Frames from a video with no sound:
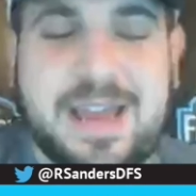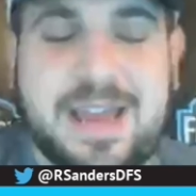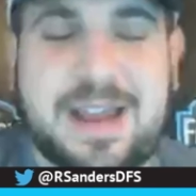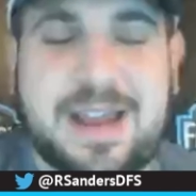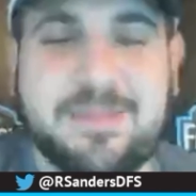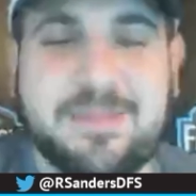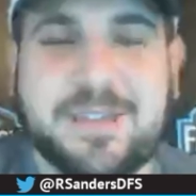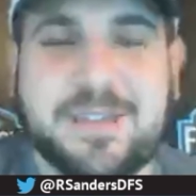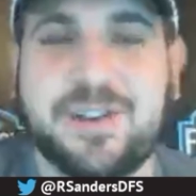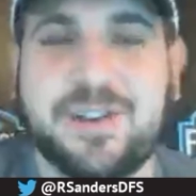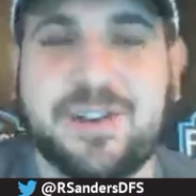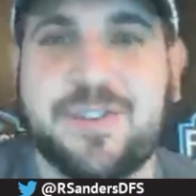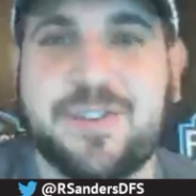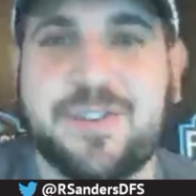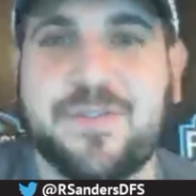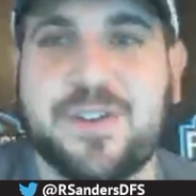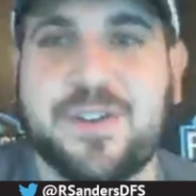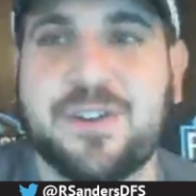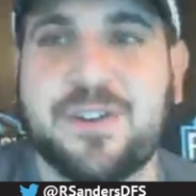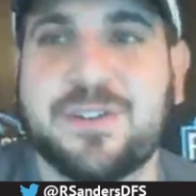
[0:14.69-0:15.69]
and I'm curious
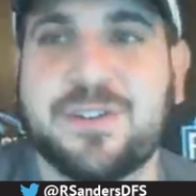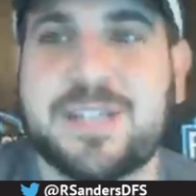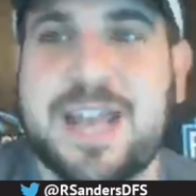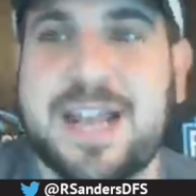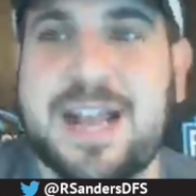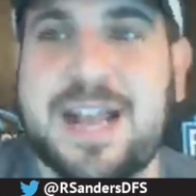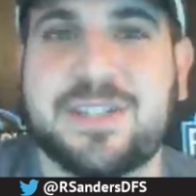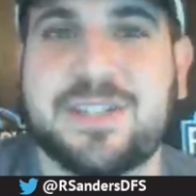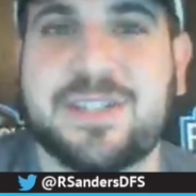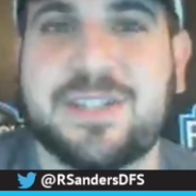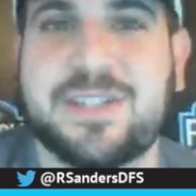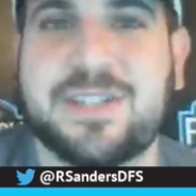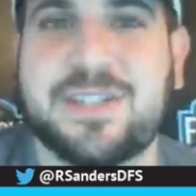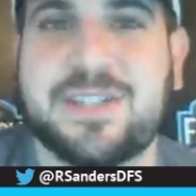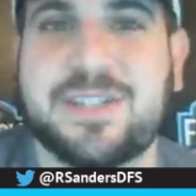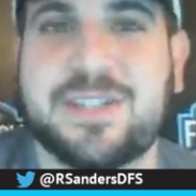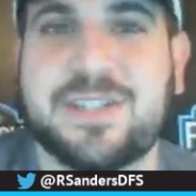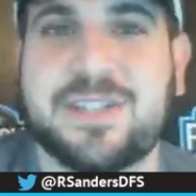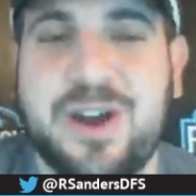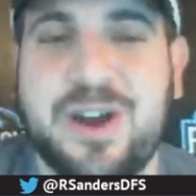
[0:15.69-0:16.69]
for your take on this
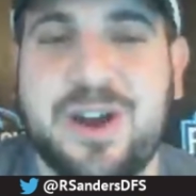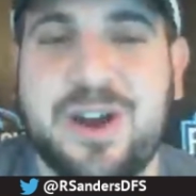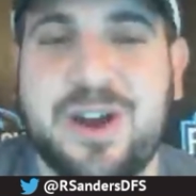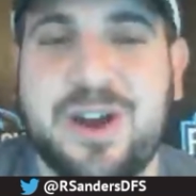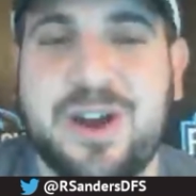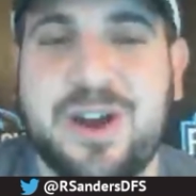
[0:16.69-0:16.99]
since we